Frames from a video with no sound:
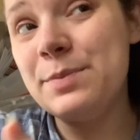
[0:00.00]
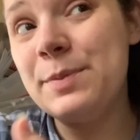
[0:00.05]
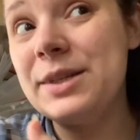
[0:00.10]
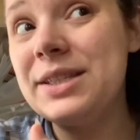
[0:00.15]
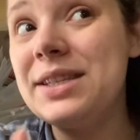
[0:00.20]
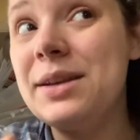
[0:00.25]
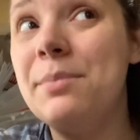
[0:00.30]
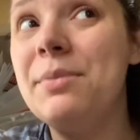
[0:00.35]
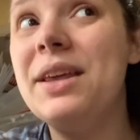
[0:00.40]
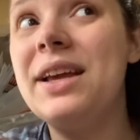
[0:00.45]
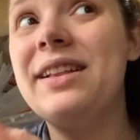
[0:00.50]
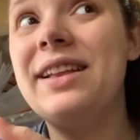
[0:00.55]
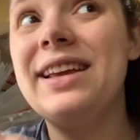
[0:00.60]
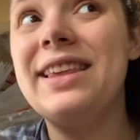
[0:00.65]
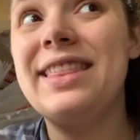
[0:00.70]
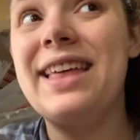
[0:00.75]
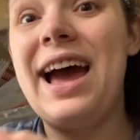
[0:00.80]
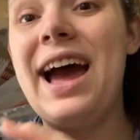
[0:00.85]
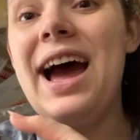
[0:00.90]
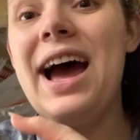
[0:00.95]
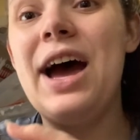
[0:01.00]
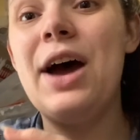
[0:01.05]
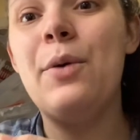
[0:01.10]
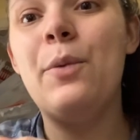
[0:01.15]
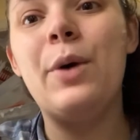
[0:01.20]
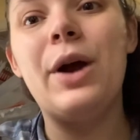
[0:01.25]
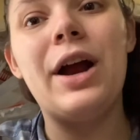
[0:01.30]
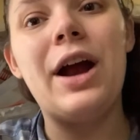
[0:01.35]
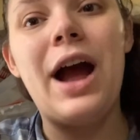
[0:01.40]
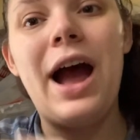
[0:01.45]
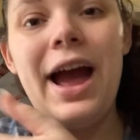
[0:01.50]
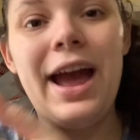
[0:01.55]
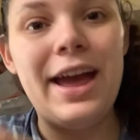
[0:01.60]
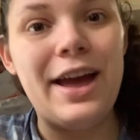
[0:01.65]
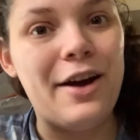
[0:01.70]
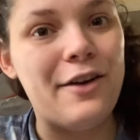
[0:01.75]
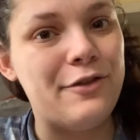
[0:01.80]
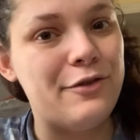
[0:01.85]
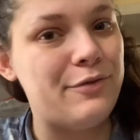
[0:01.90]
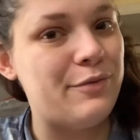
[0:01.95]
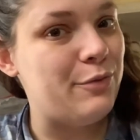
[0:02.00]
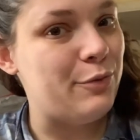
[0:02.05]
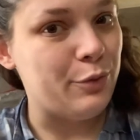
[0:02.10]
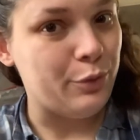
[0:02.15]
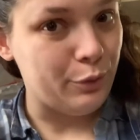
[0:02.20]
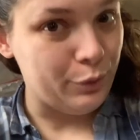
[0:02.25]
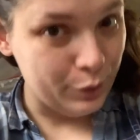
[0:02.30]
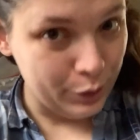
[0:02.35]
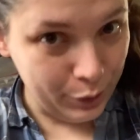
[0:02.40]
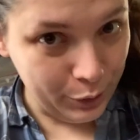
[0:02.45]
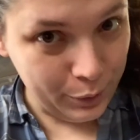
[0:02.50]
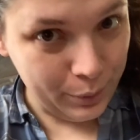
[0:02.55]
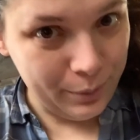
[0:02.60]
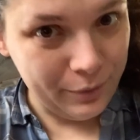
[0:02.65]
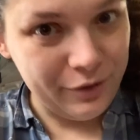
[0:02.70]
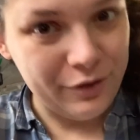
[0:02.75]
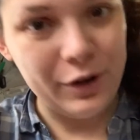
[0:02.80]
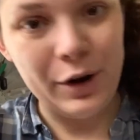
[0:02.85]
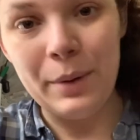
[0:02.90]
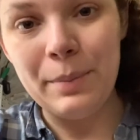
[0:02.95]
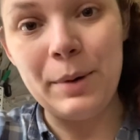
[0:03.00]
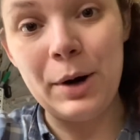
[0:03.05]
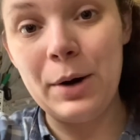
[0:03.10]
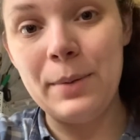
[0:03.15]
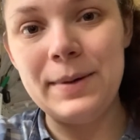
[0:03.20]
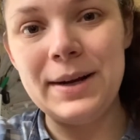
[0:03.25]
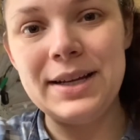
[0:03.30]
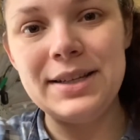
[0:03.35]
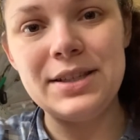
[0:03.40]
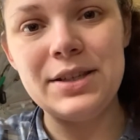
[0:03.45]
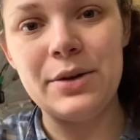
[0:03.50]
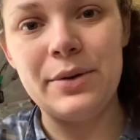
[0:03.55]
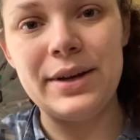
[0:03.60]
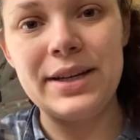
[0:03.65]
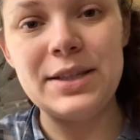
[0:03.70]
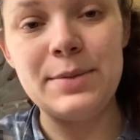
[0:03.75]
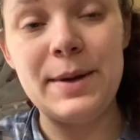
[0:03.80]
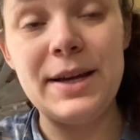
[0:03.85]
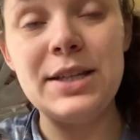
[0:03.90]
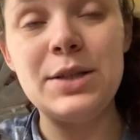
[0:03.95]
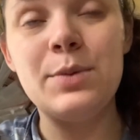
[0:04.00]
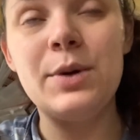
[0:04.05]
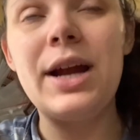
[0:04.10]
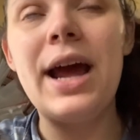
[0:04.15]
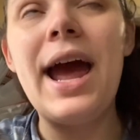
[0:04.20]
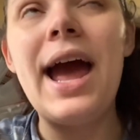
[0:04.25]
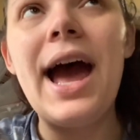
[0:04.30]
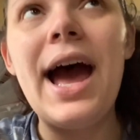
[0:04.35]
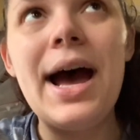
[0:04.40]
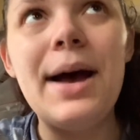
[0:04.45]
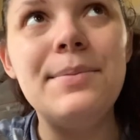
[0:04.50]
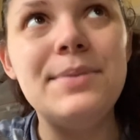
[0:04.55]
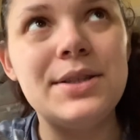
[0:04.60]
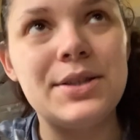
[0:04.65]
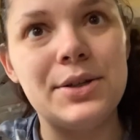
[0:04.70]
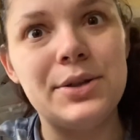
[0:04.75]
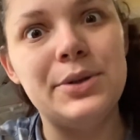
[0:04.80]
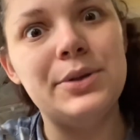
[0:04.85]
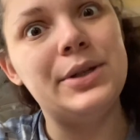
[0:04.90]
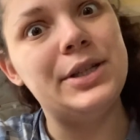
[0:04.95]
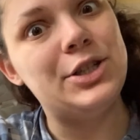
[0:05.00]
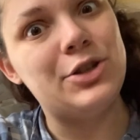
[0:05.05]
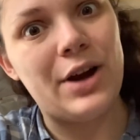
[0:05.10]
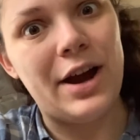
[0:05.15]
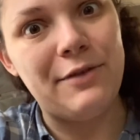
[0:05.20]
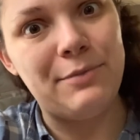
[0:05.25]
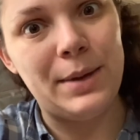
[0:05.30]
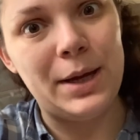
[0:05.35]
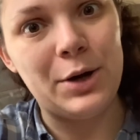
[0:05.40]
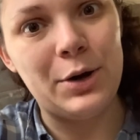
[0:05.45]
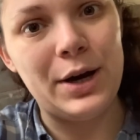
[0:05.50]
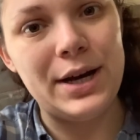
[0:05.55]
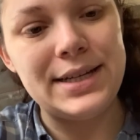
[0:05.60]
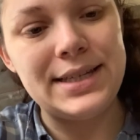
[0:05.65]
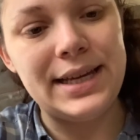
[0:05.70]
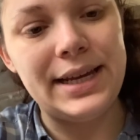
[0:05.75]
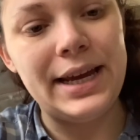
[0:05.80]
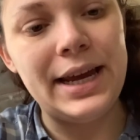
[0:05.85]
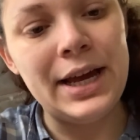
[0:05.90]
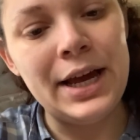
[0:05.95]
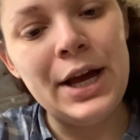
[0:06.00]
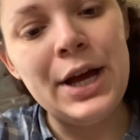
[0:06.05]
But something like that where I have room for a permanent sewing space would absolutely drive me crazy.